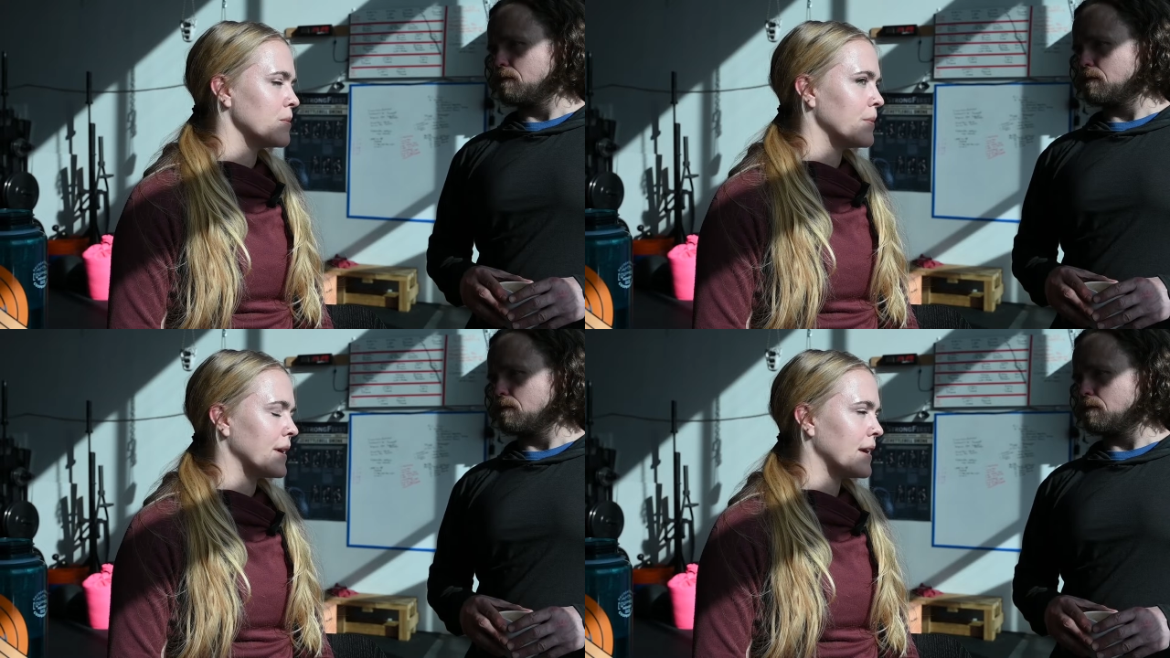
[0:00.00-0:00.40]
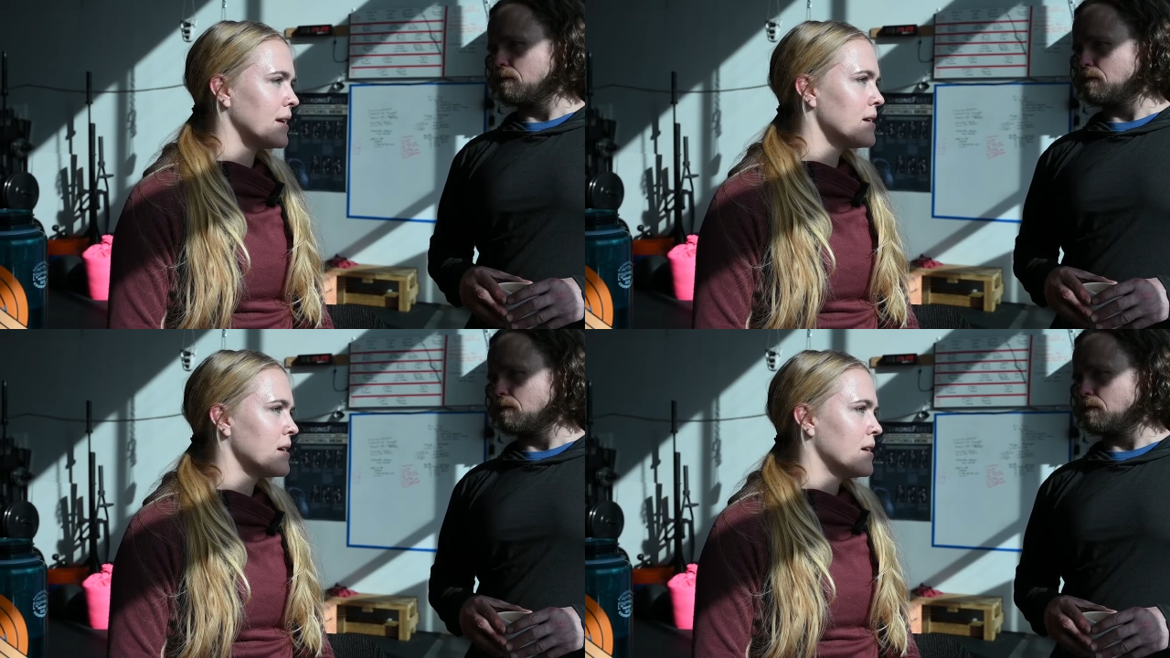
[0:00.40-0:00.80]
Speaker 1: to
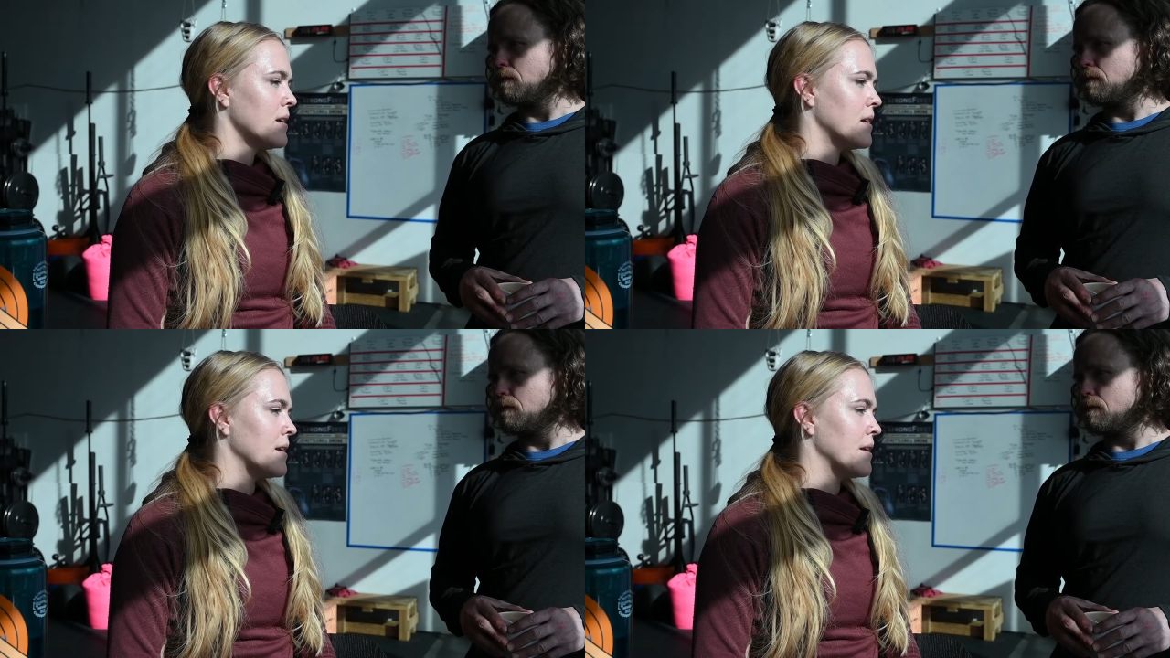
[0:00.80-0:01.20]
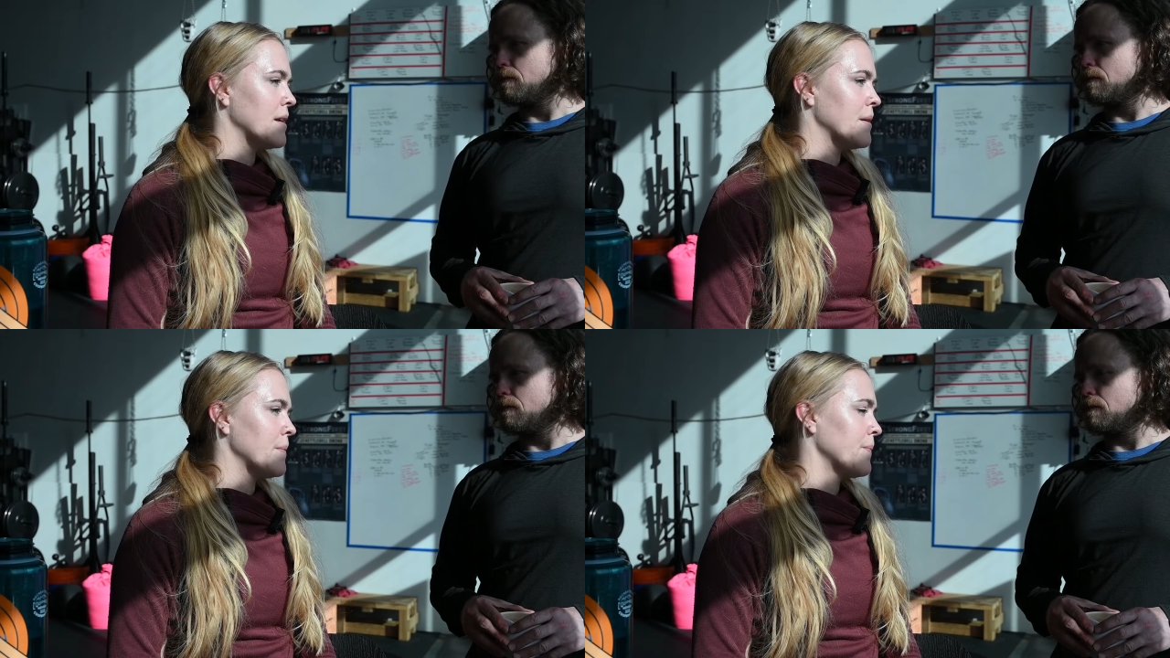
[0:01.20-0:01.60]
be.
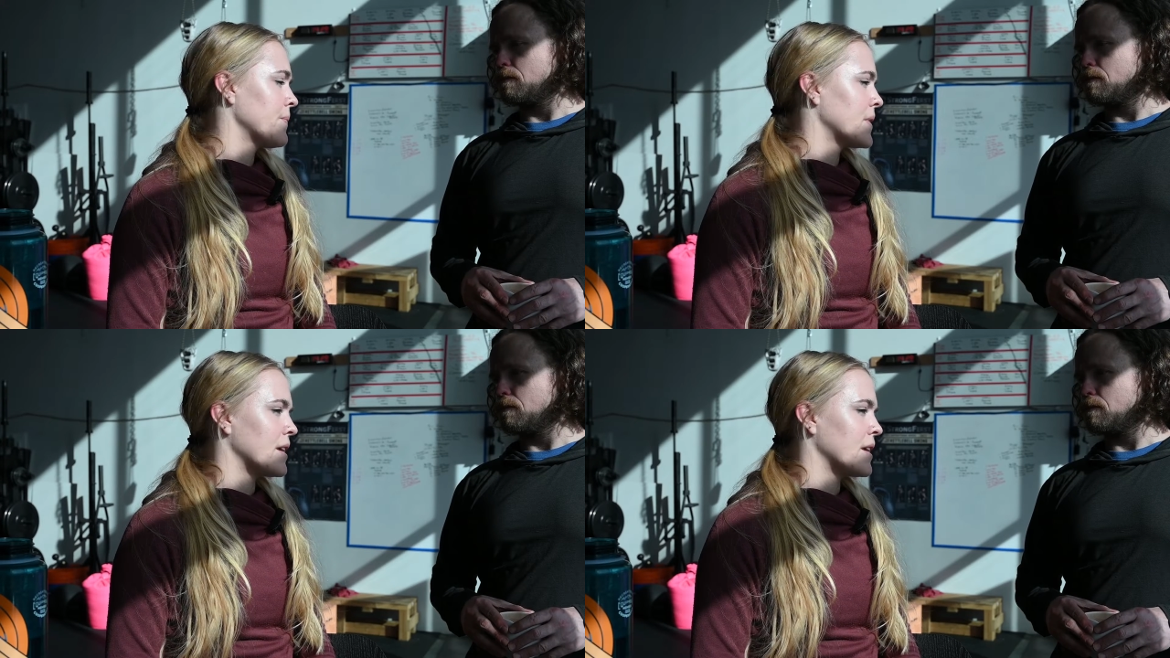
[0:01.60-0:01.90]
Um,